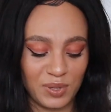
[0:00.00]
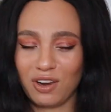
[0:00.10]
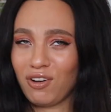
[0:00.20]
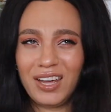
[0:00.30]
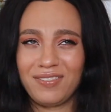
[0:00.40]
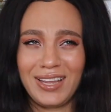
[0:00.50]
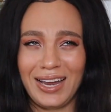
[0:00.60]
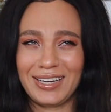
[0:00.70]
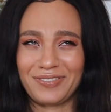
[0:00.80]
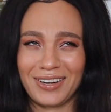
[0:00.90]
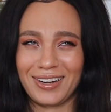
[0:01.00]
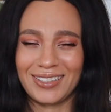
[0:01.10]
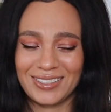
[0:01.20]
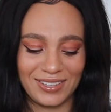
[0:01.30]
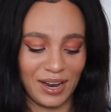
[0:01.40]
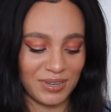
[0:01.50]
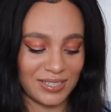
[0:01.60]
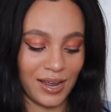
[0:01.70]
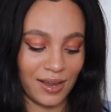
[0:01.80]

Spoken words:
But they're not even that different colors. So I'm just